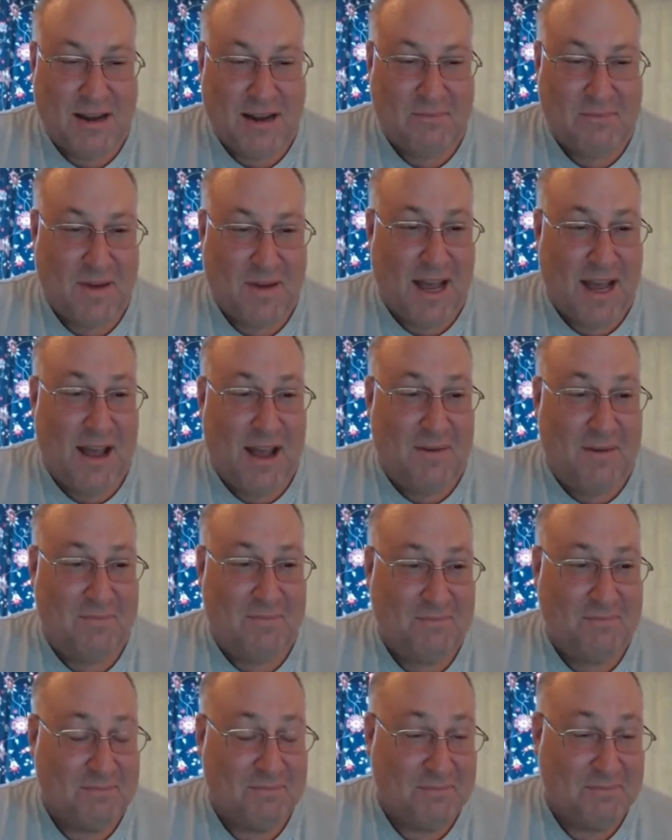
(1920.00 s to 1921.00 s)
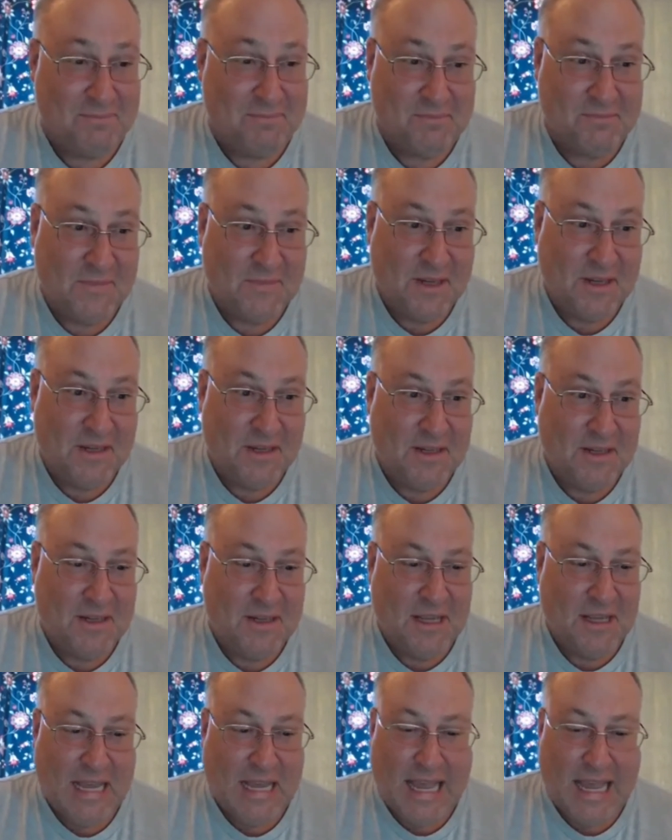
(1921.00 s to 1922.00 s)
Um,
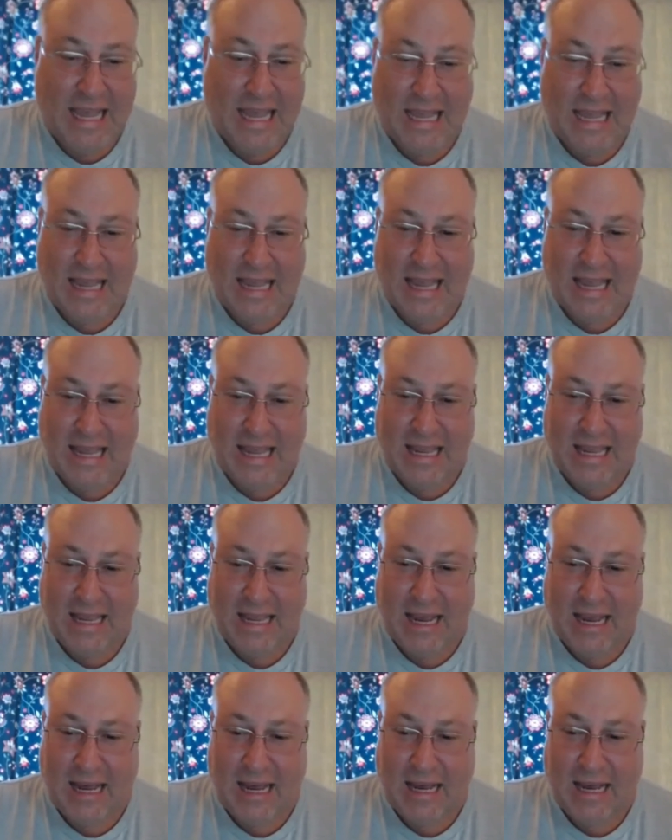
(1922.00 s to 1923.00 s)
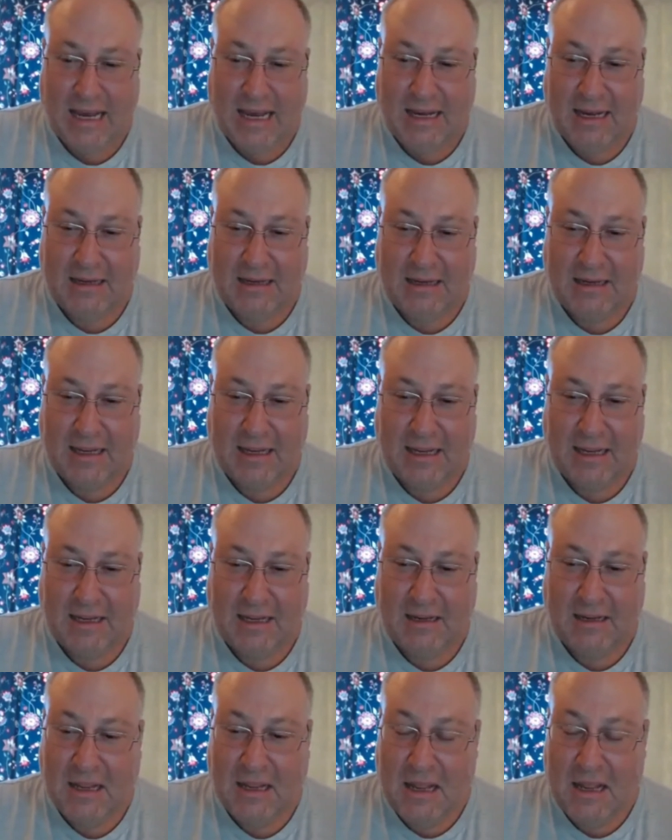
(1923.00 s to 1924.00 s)
he he uh,
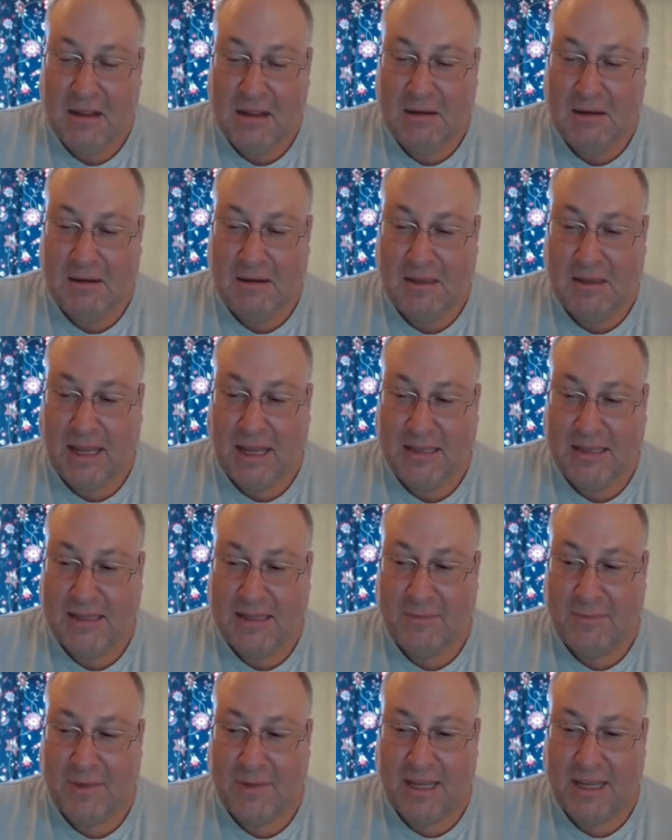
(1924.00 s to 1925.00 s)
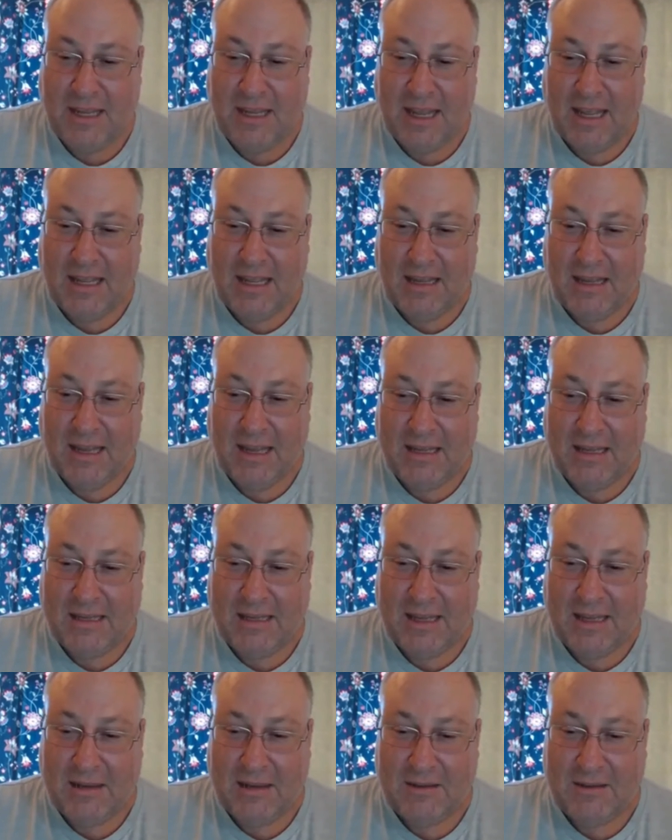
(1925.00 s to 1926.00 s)
takes something. He, he's
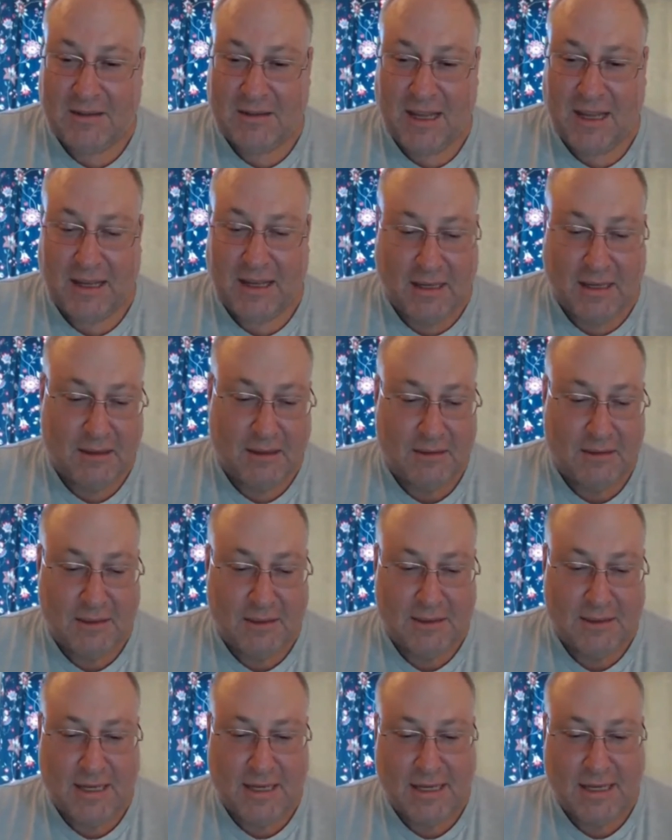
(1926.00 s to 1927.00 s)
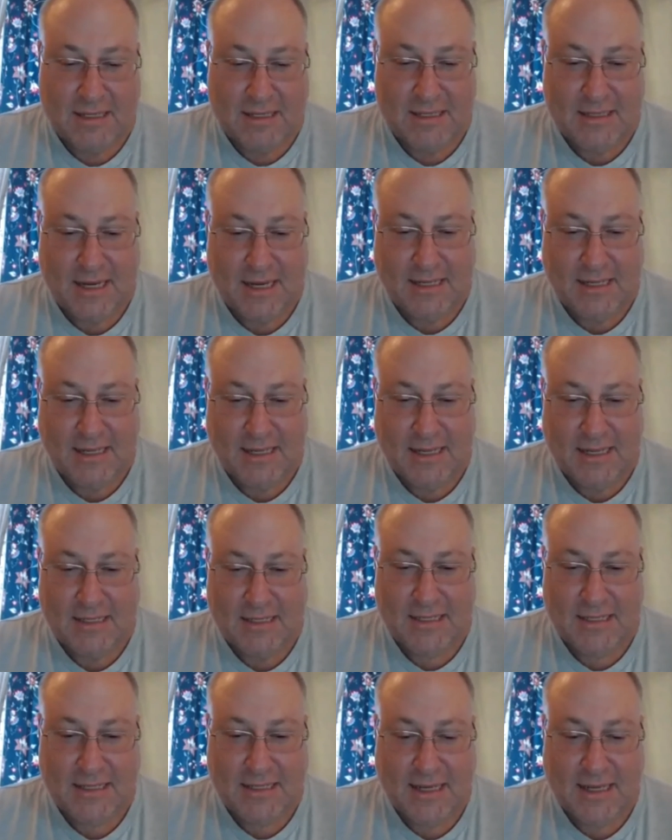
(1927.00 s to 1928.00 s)
like, it will just take a second to get this
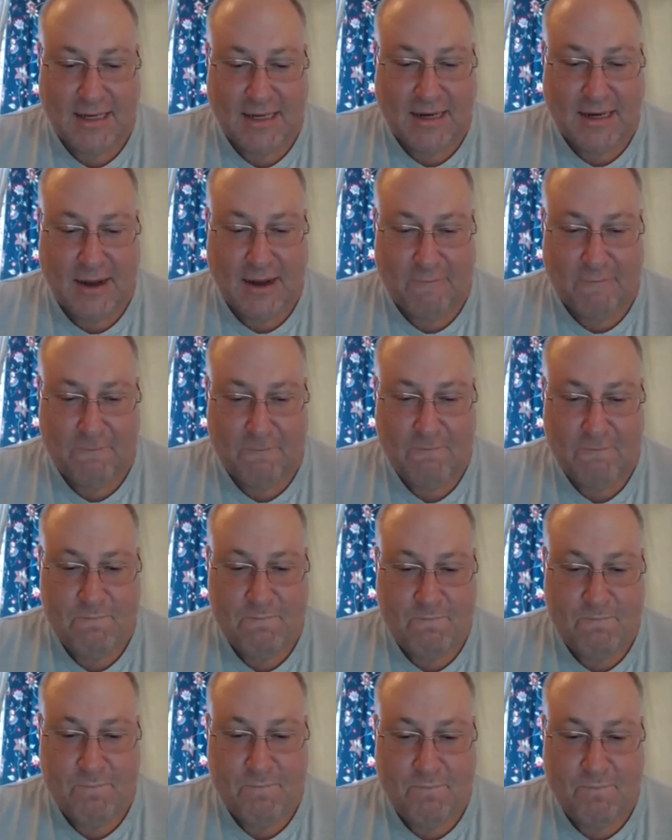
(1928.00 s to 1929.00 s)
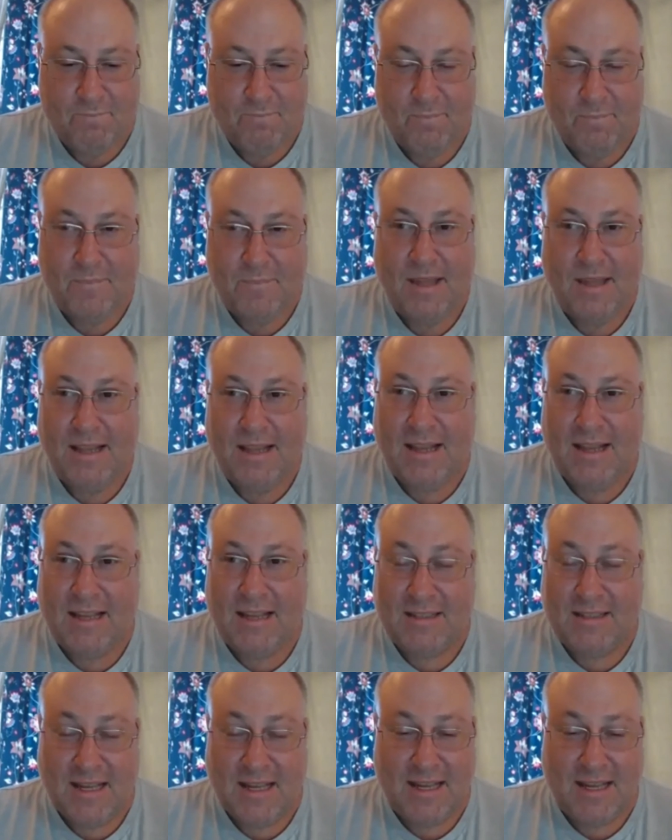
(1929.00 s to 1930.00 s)
heated up. He's heating a
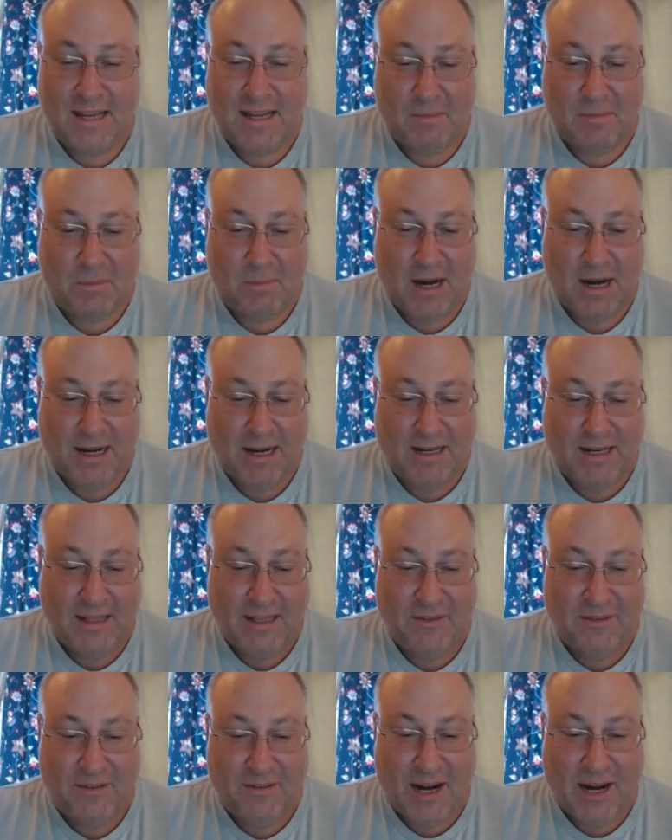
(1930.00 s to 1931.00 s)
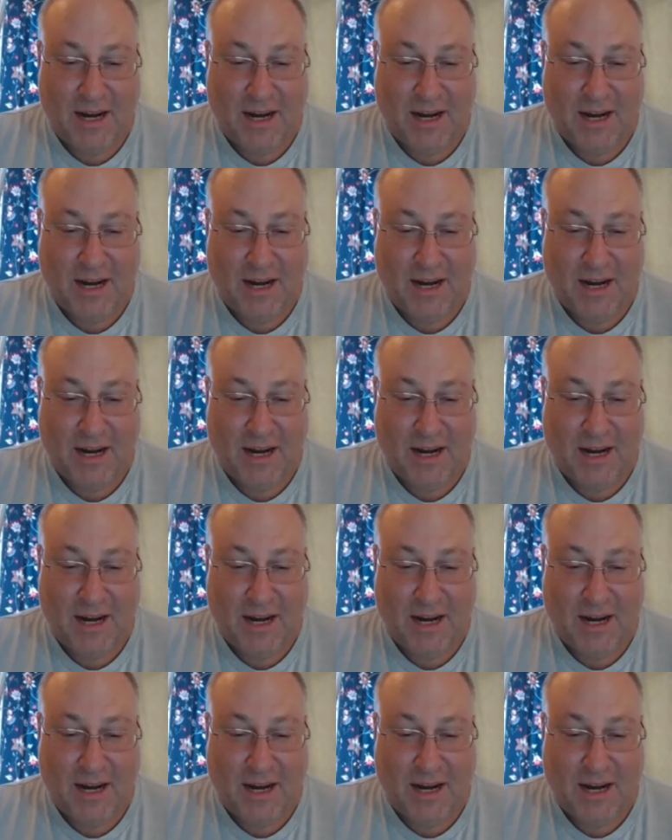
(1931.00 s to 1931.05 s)
brand in the fire.